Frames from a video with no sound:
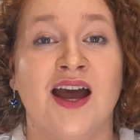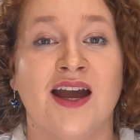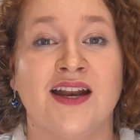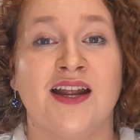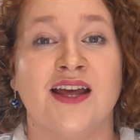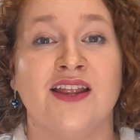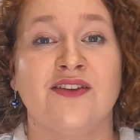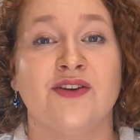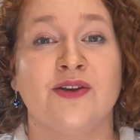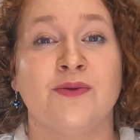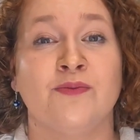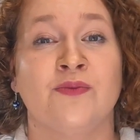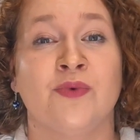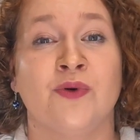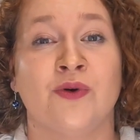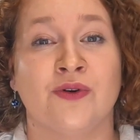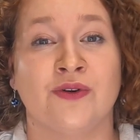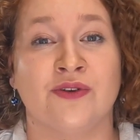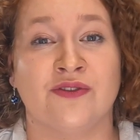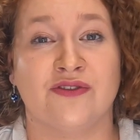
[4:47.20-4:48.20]
Another
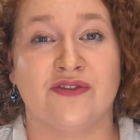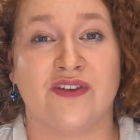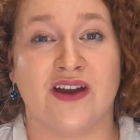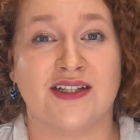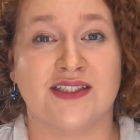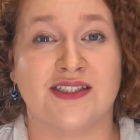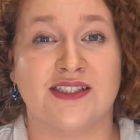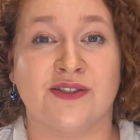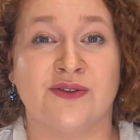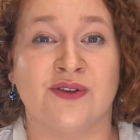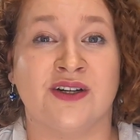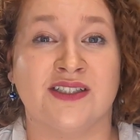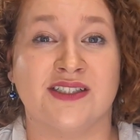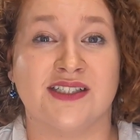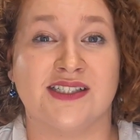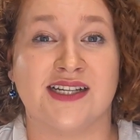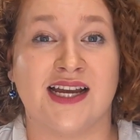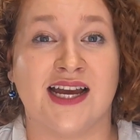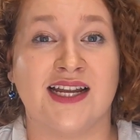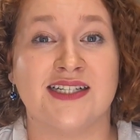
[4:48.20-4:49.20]
important factor to
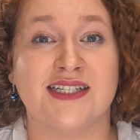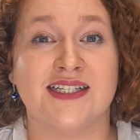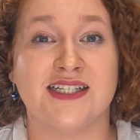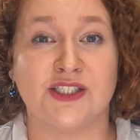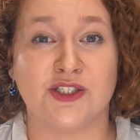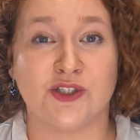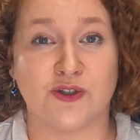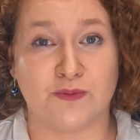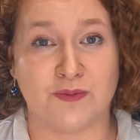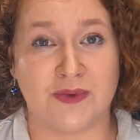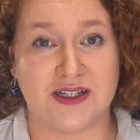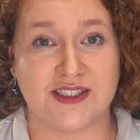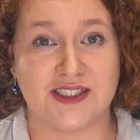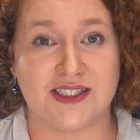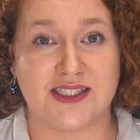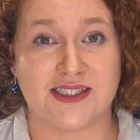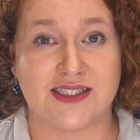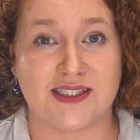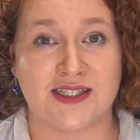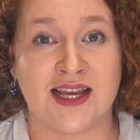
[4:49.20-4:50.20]
understand is your
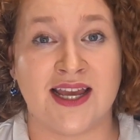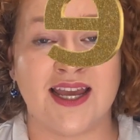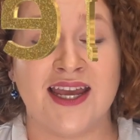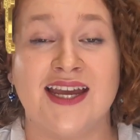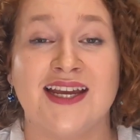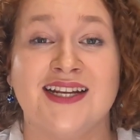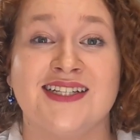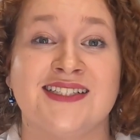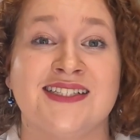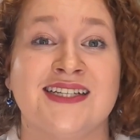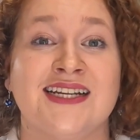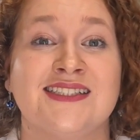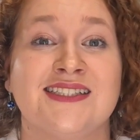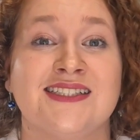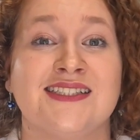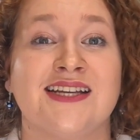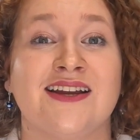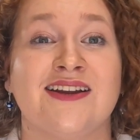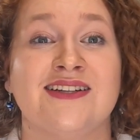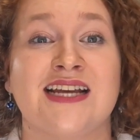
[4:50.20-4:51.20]
budget. It is
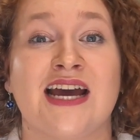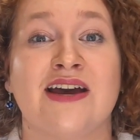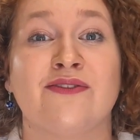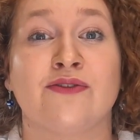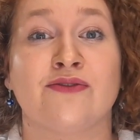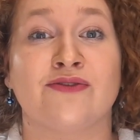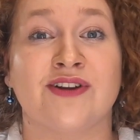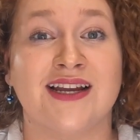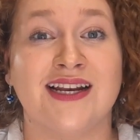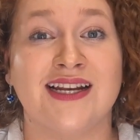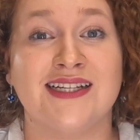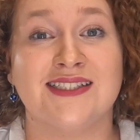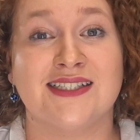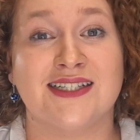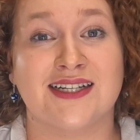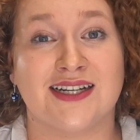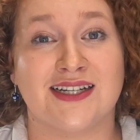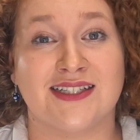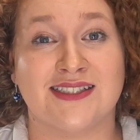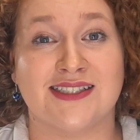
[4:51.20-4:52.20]
necessary to have a
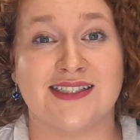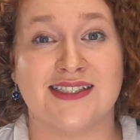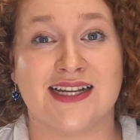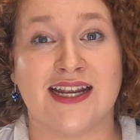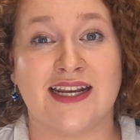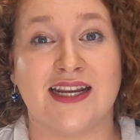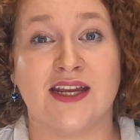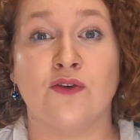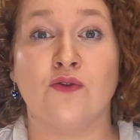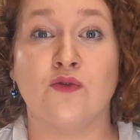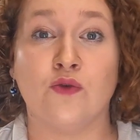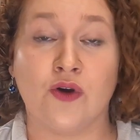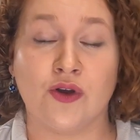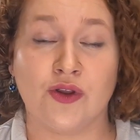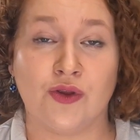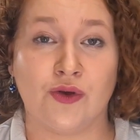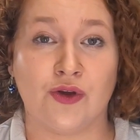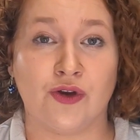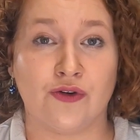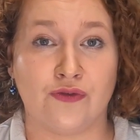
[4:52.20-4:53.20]
realistic understanding of what
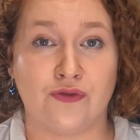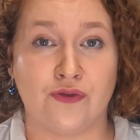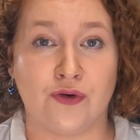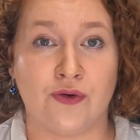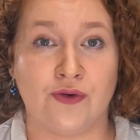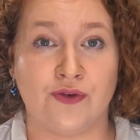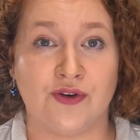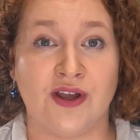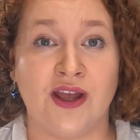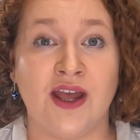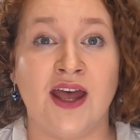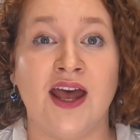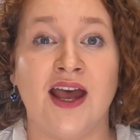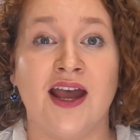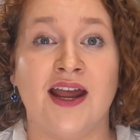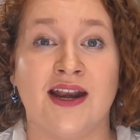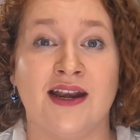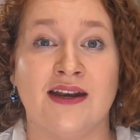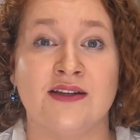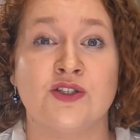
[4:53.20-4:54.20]
you can afford
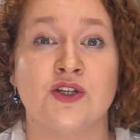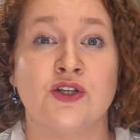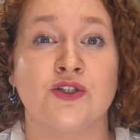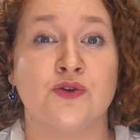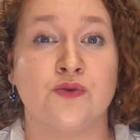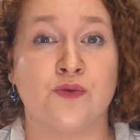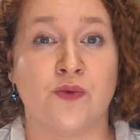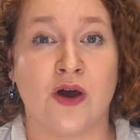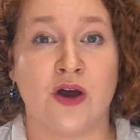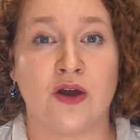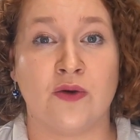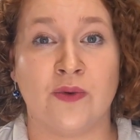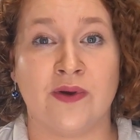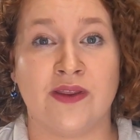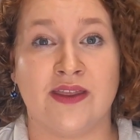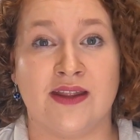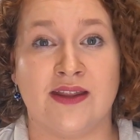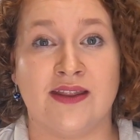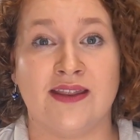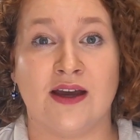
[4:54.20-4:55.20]
and to work
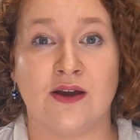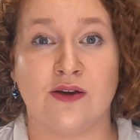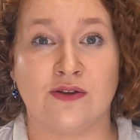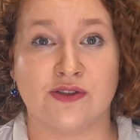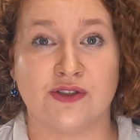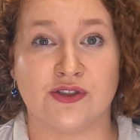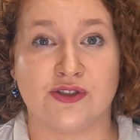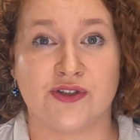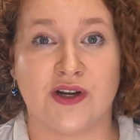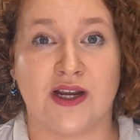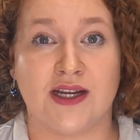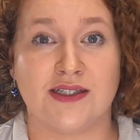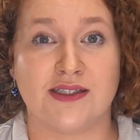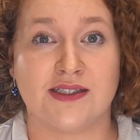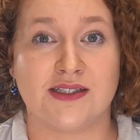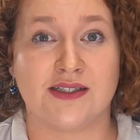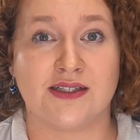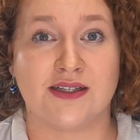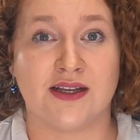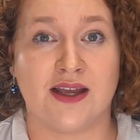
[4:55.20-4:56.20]
within that
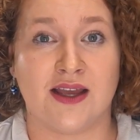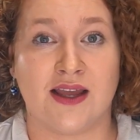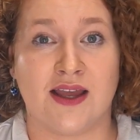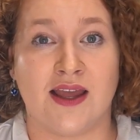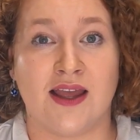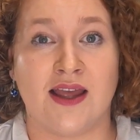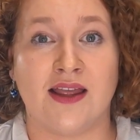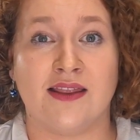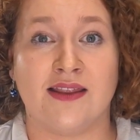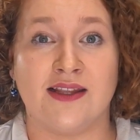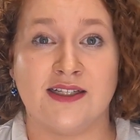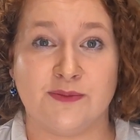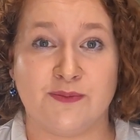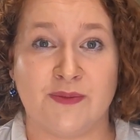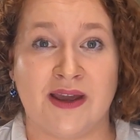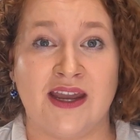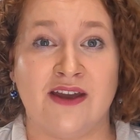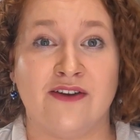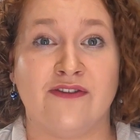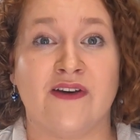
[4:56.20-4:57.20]
constraint. This
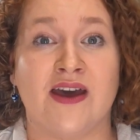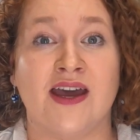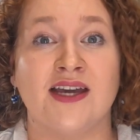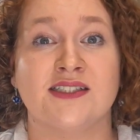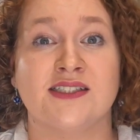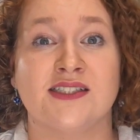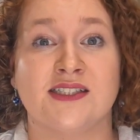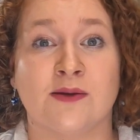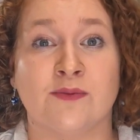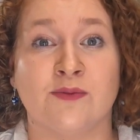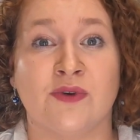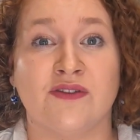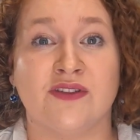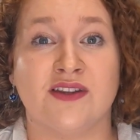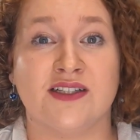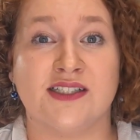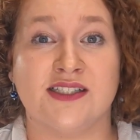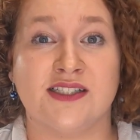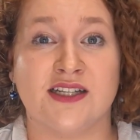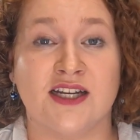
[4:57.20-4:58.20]
may affect some of
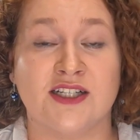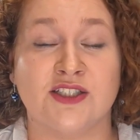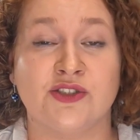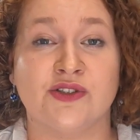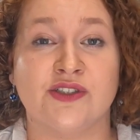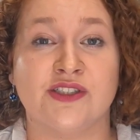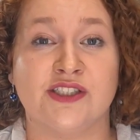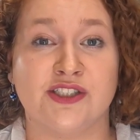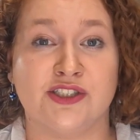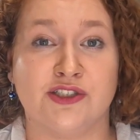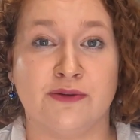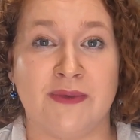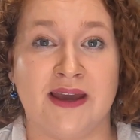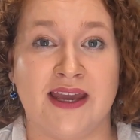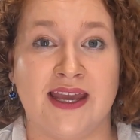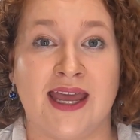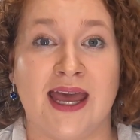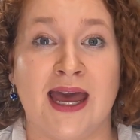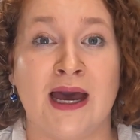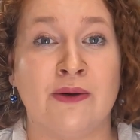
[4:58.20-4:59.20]
the design choices you
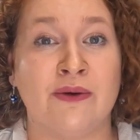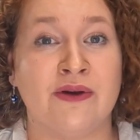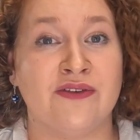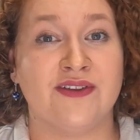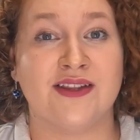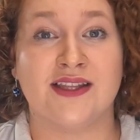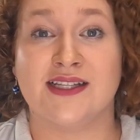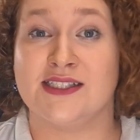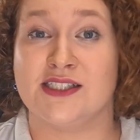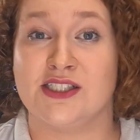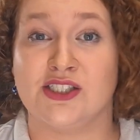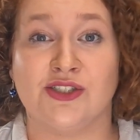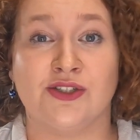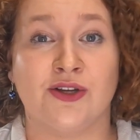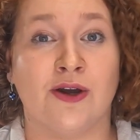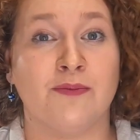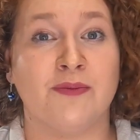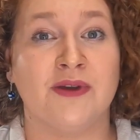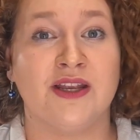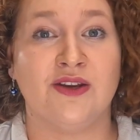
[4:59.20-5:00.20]
make. However, this does
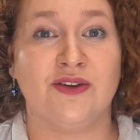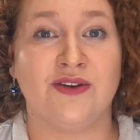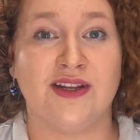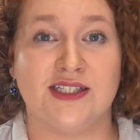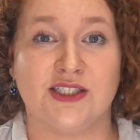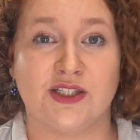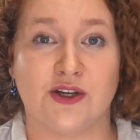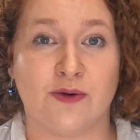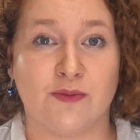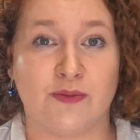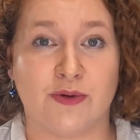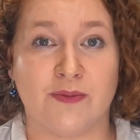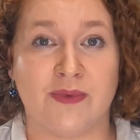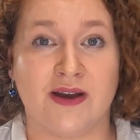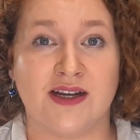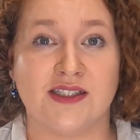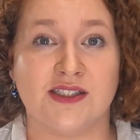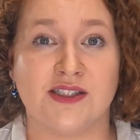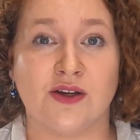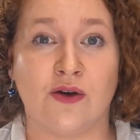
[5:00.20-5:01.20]
not mean you need to
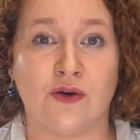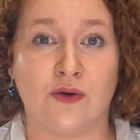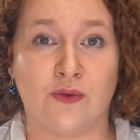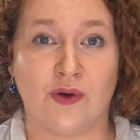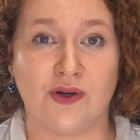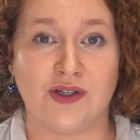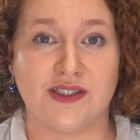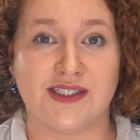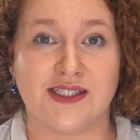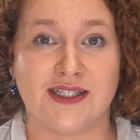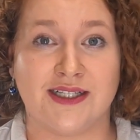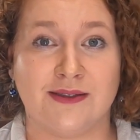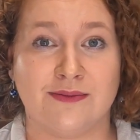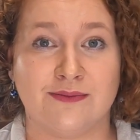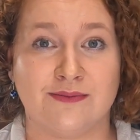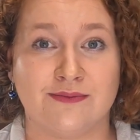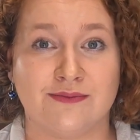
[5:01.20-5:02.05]
compromise on quality.